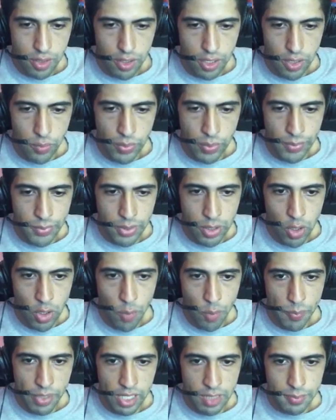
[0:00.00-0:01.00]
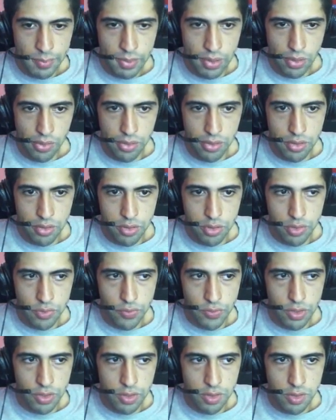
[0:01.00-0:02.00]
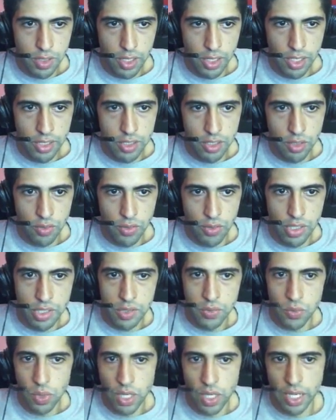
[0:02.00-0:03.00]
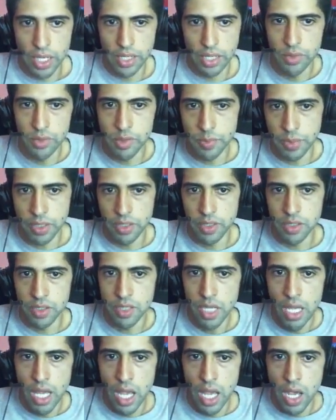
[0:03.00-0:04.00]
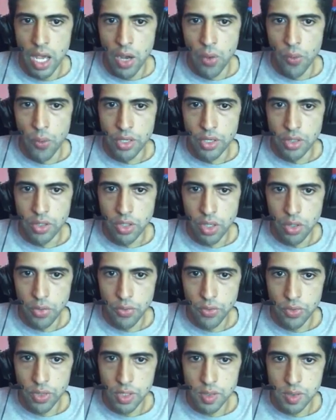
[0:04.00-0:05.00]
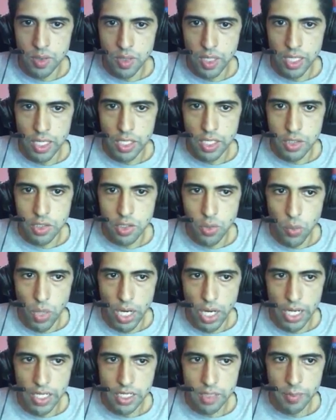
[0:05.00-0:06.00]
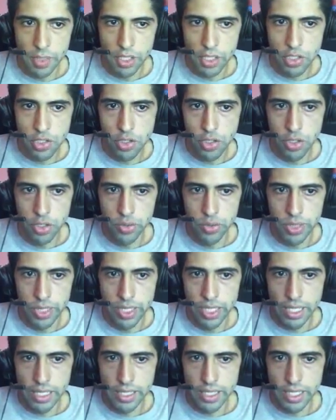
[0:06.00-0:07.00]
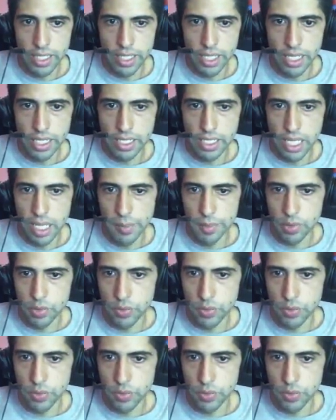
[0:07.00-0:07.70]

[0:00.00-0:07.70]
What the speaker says: we would go and pick up a golden juice for this stage, and the reason why was because when you go through the stage, you wanted to make sure you did not take any damage